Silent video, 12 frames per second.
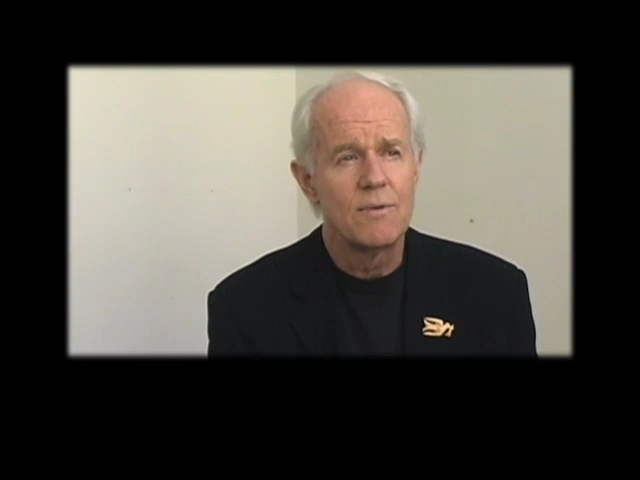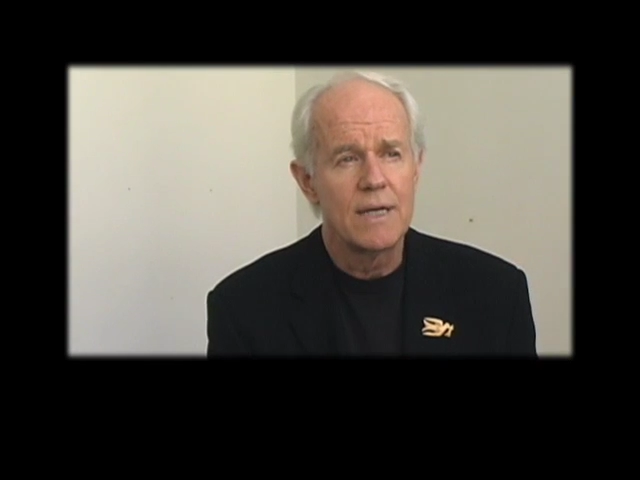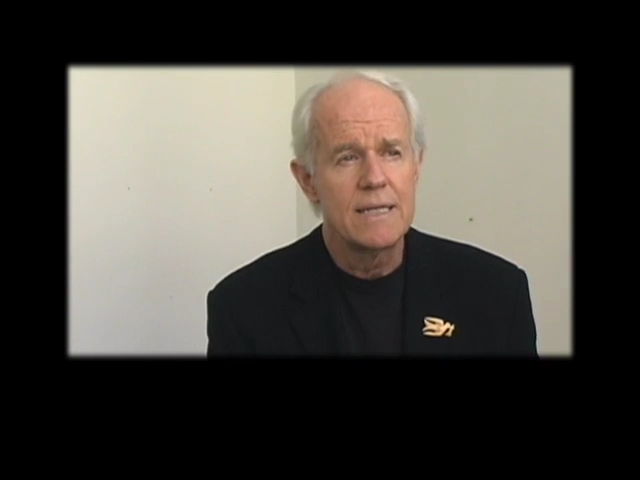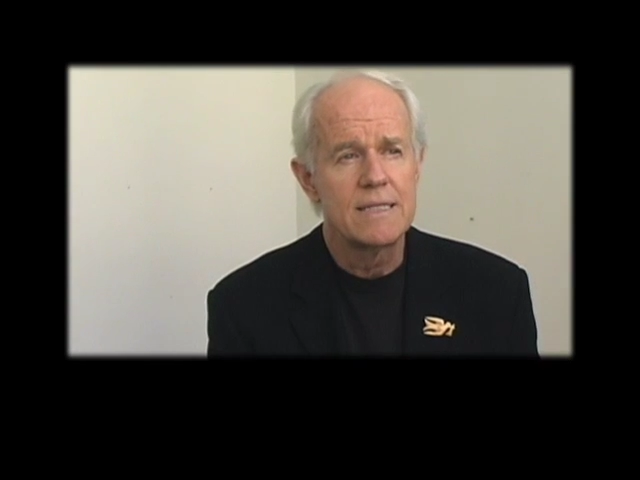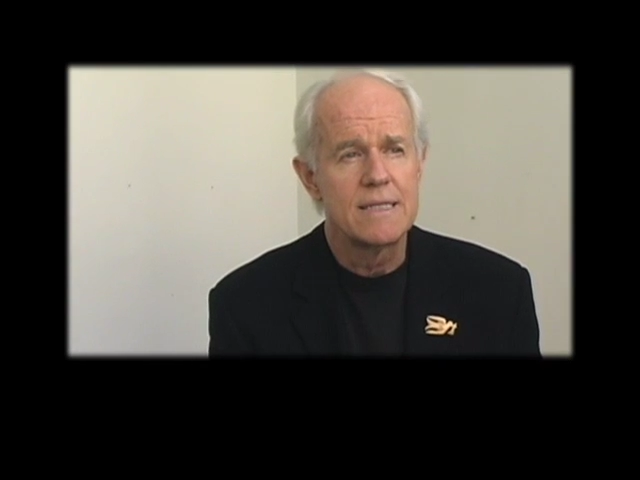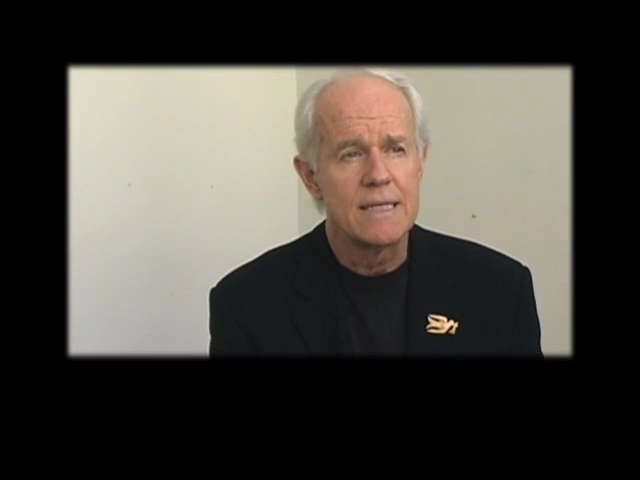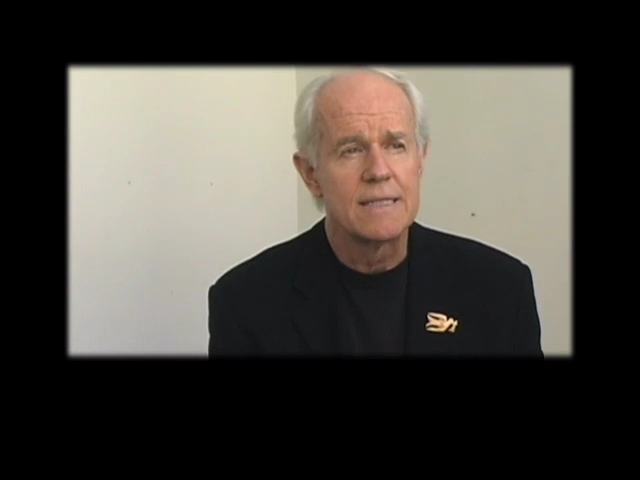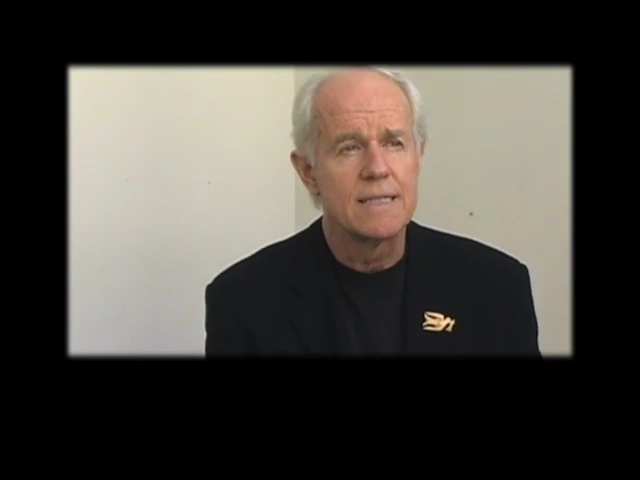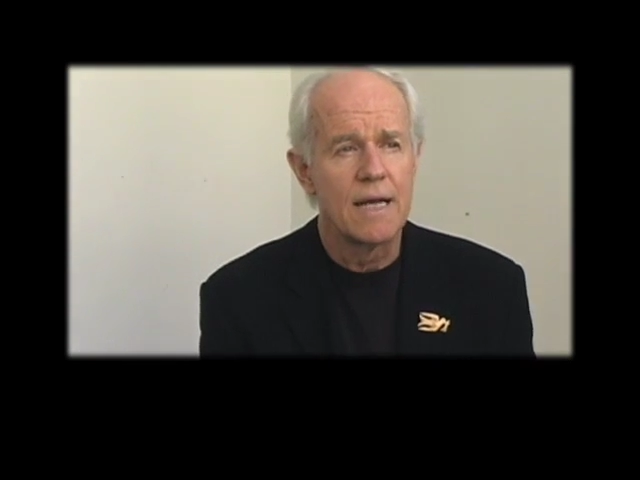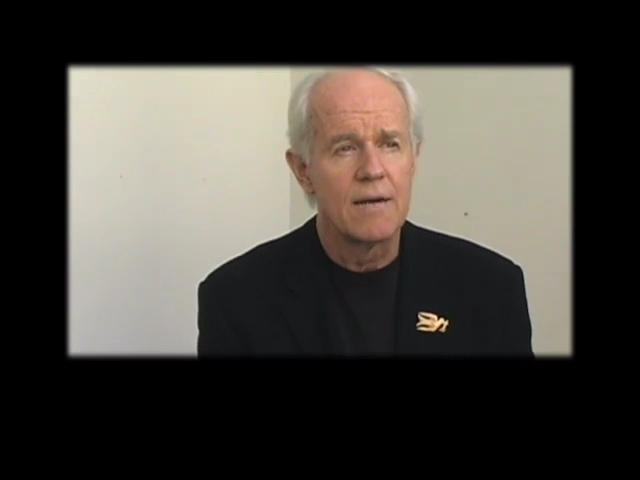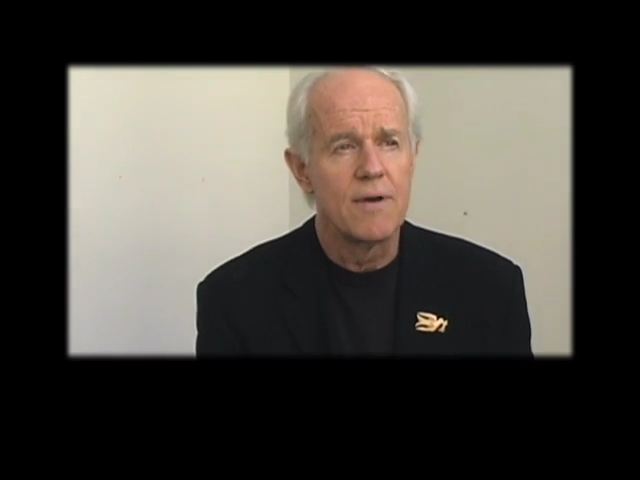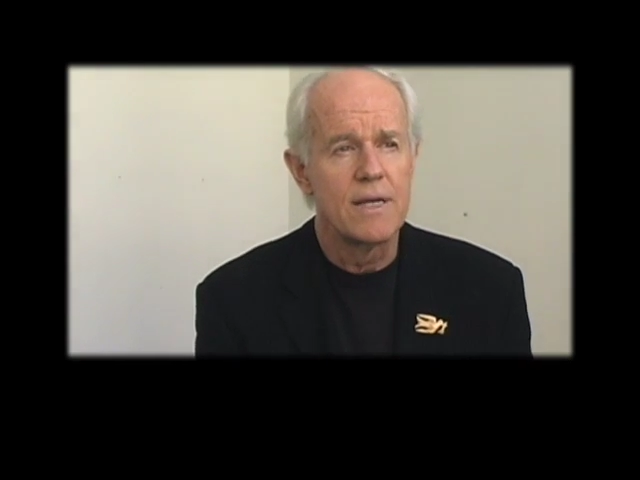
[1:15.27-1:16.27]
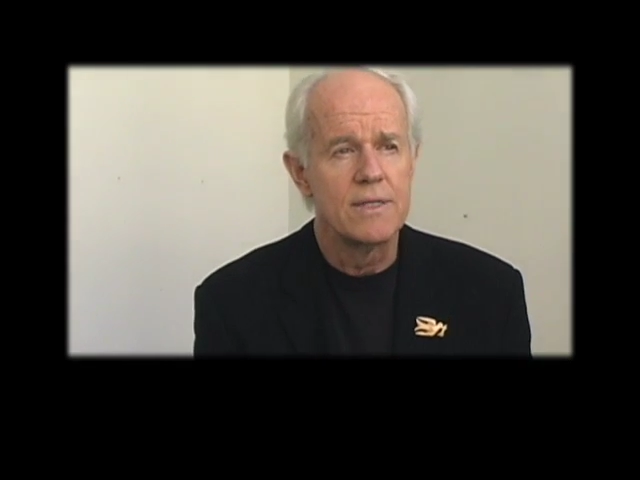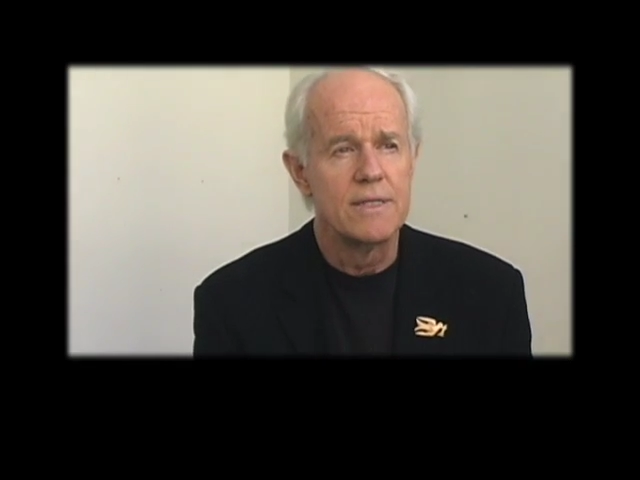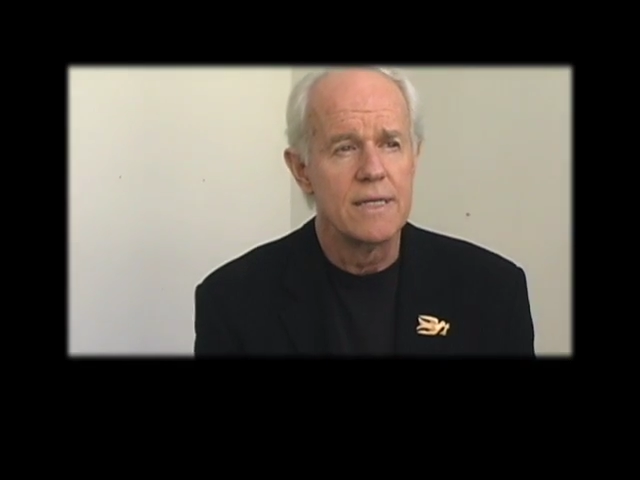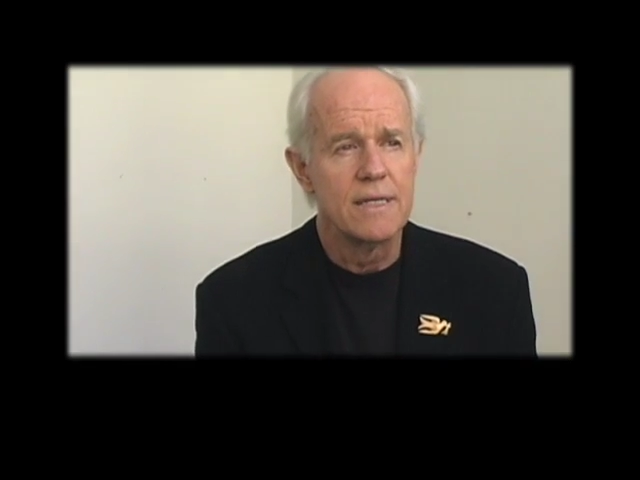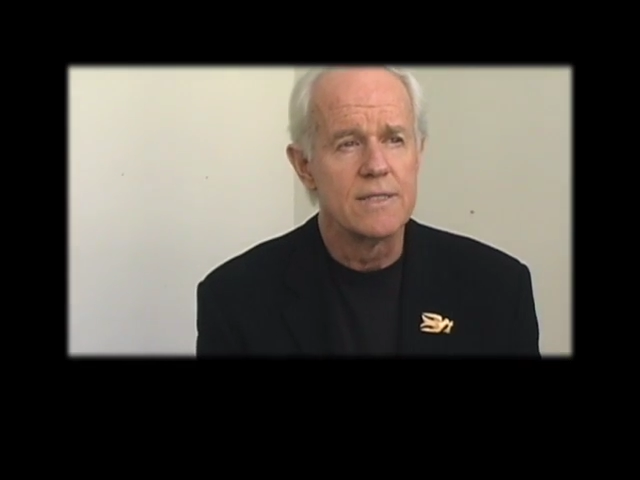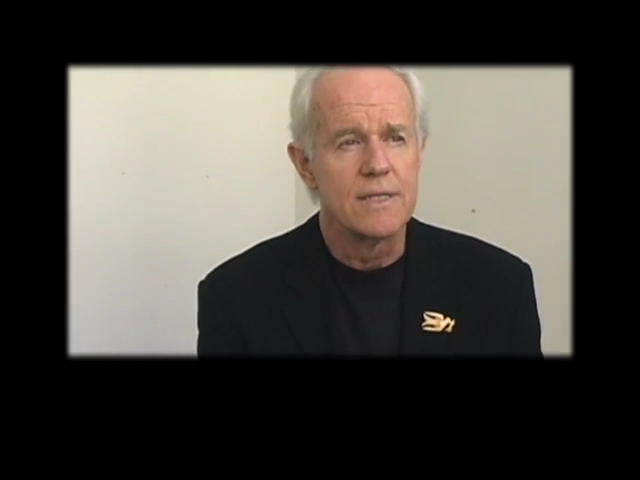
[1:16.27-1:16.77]
exoneration
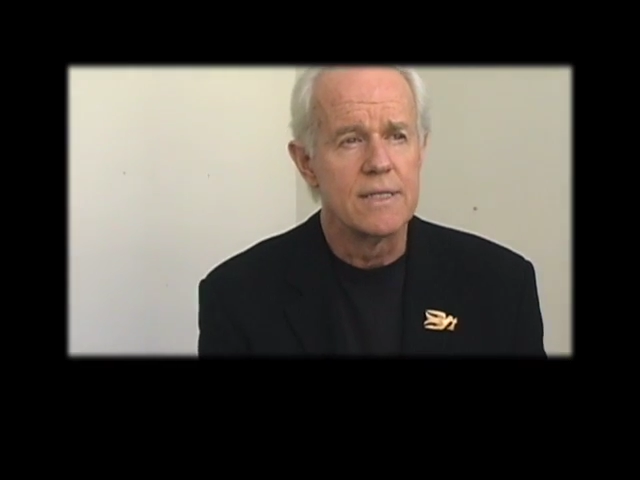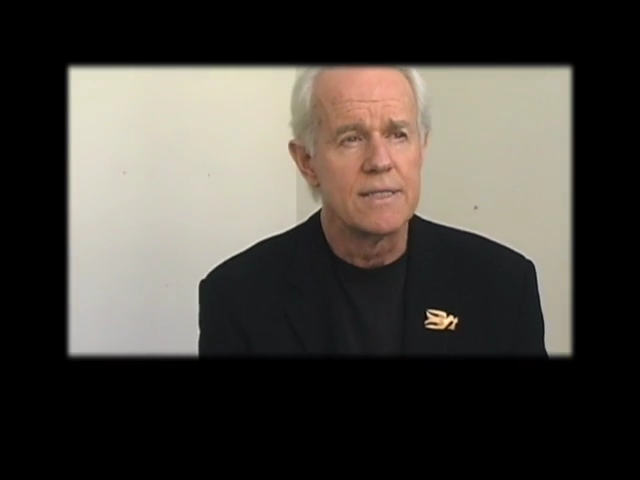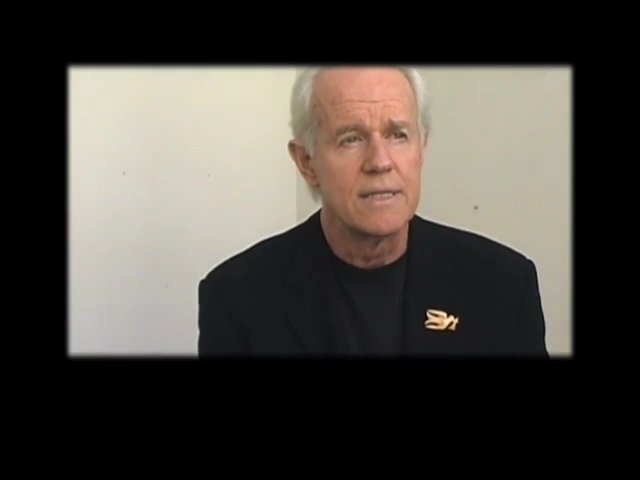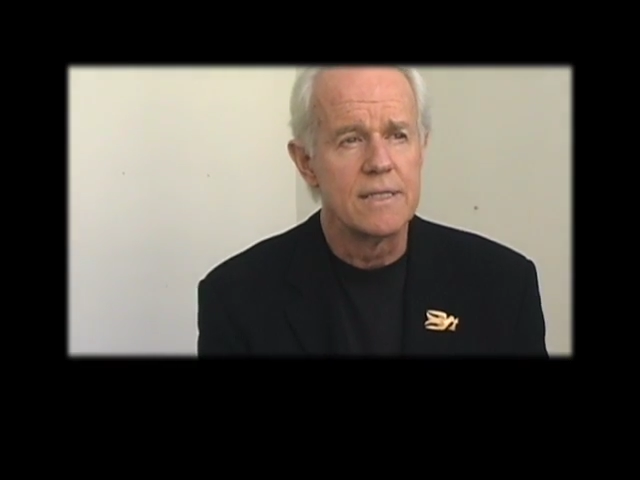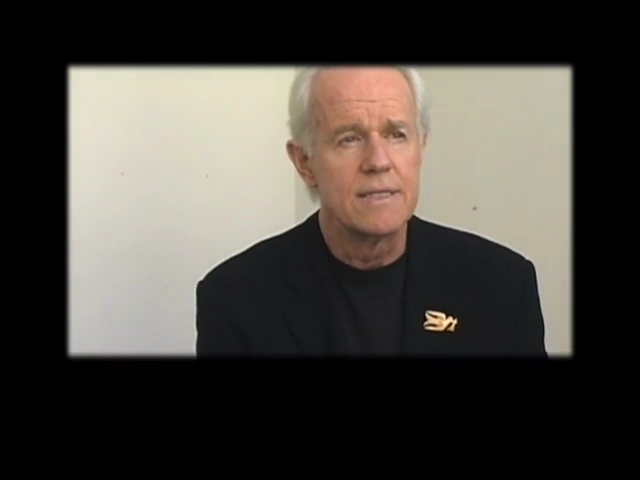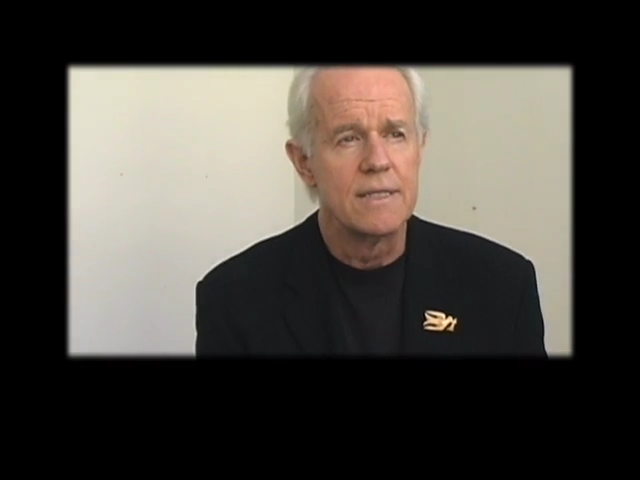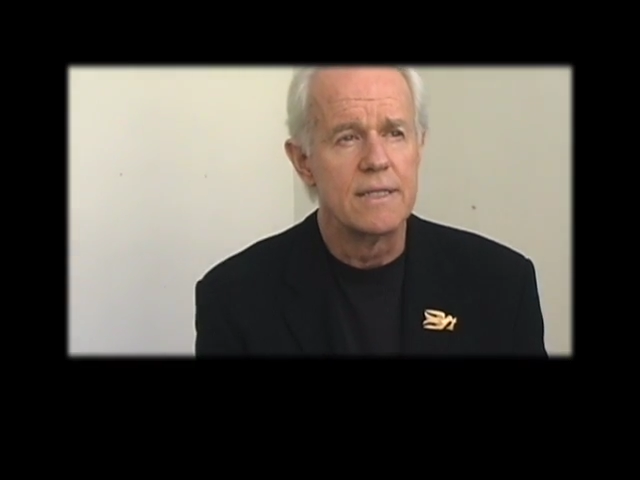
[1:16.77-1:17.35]
tells us is